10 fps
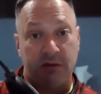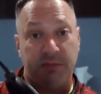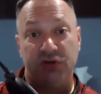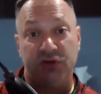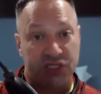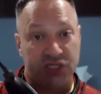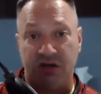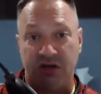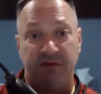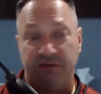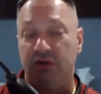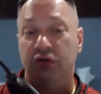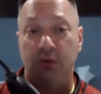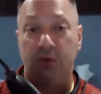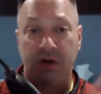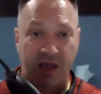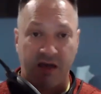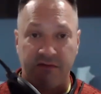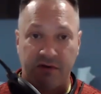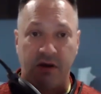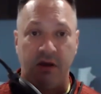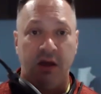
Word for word: but there's just enough if you do want to have